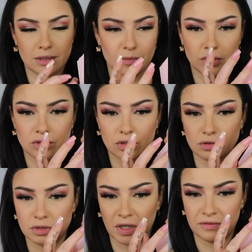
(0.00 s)
I'm going to
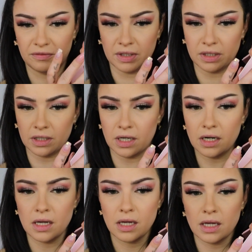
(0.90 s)
use my
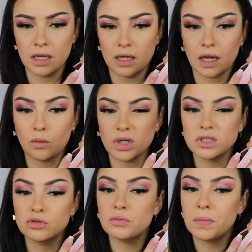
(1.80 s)
finger, and I
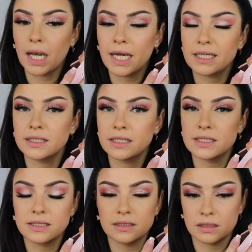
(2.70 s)
want to apply
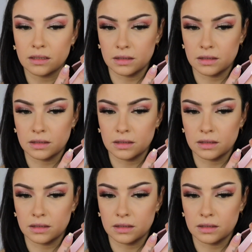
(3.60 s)
this